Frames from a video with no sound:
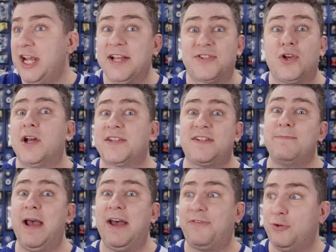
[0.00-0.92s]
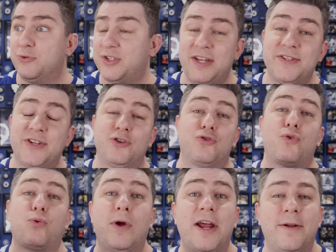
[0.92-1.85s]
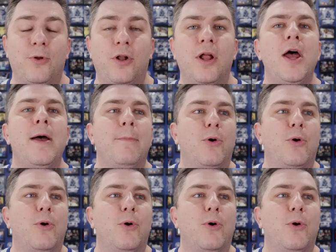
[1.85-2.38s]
yes, Austin Matthews is incredible,